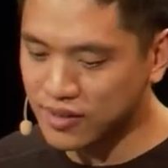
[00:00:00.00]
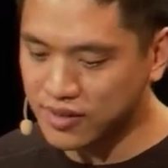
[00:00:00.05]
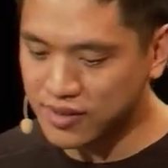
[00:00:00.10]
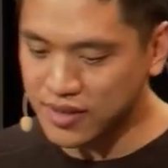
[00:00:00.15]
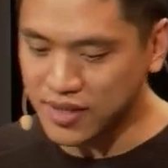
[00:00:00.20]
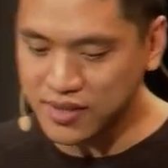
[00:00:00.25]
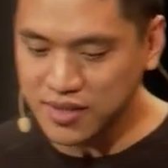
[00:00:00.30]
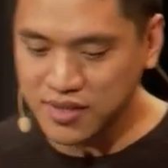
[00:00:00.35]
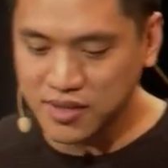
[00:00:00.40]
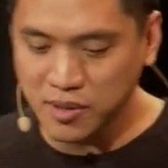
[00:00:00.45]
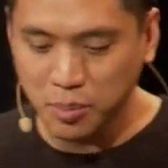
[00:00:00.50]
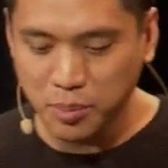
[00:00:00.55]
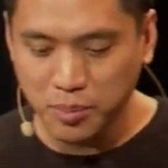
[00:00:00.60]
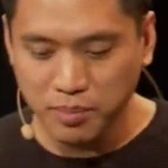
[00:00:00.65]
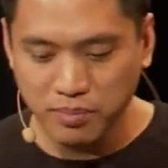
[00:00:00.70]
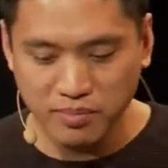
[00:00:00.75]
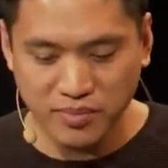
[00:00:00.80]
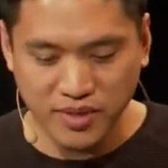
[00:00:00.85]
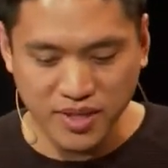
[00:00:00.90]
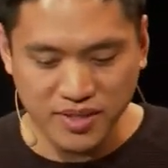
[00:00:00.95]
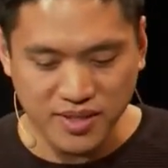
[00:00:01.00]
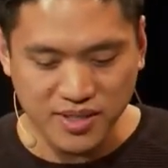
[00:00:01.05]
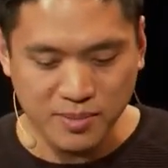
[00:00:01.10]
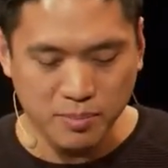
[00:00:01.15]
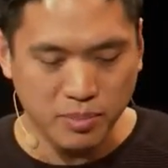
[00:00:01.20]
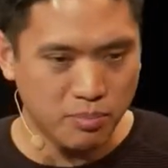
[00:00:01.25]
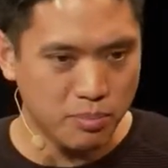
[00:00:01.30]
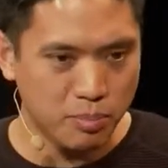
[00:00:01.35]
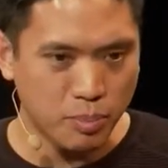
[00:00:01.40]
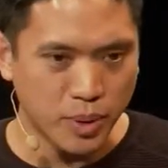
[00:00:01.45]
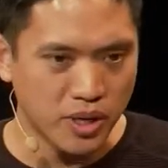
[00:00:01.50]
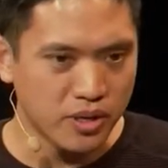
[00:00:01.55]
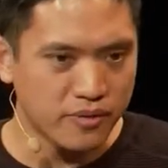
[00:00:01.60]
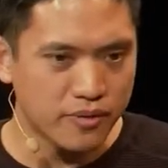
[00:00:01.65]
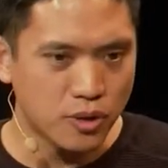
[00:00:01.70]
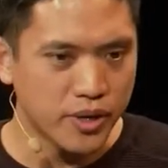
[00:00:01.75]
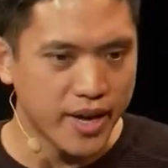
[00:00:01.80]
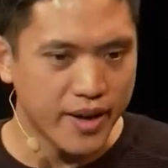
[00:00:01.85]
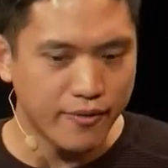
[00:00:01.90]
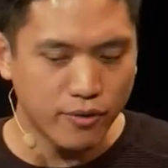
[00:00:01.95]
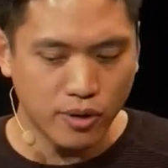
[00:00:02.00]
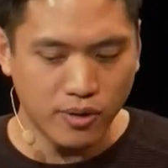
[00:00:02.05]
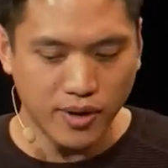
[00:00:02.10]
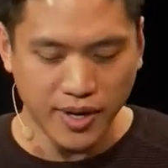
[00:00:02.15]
Does this part of code ever